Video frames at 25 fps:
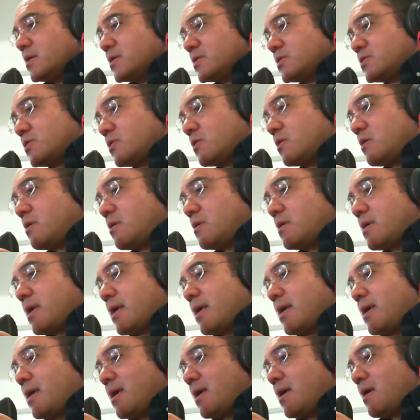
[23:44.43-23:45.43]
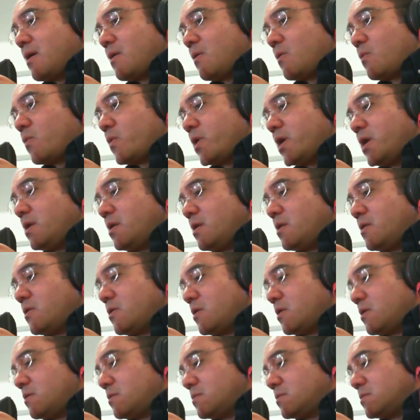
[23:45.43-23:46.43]
So we
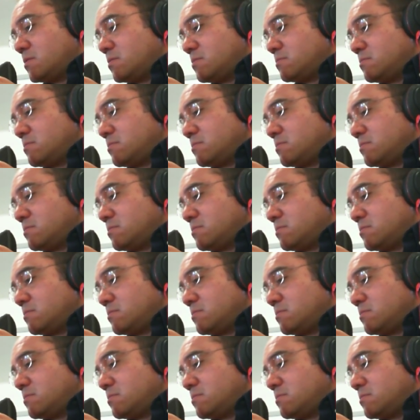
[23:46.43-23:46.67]
don't